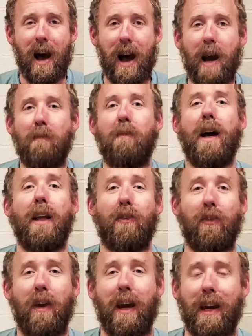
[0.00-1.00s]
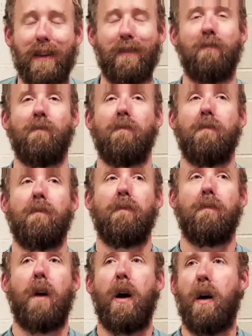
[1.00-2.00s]
I'm not saying,
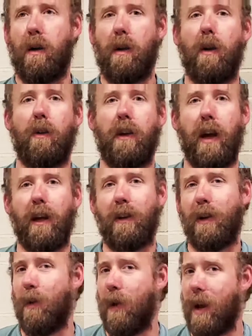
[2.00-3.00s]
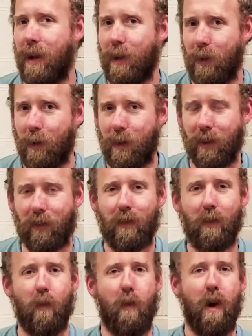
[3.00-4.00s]
oh, okay, go ahead and do this,
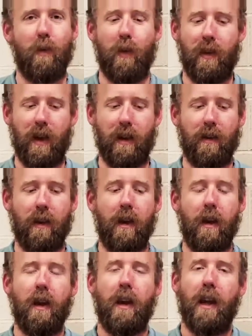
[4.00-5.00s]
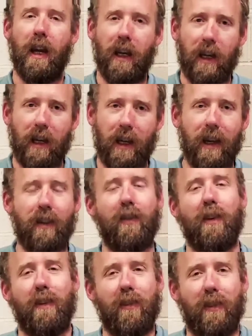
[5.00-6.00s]
run with it. It
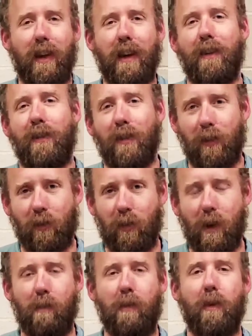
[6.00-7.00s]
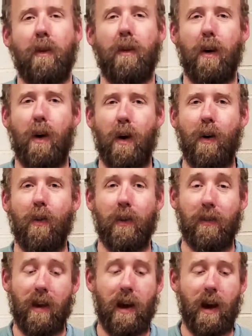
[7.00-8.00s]
gets us into trouble
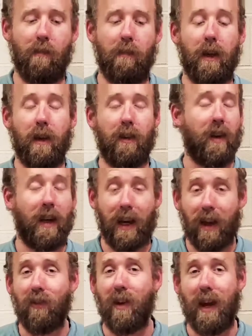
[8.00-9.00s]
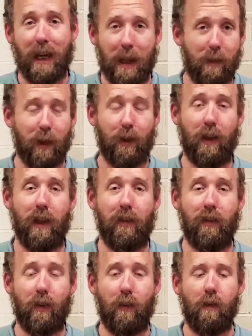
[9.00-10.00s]
all the time because I guess I am a good
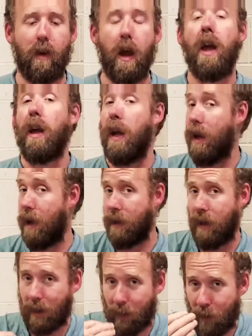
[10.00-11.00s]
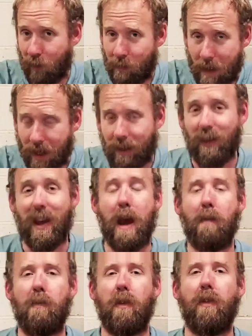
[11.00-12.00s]
listener. And it goes back to the
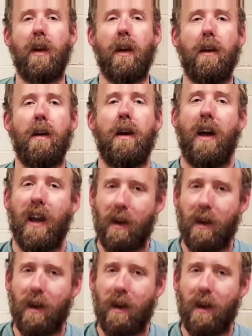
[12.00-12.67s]
empathy. I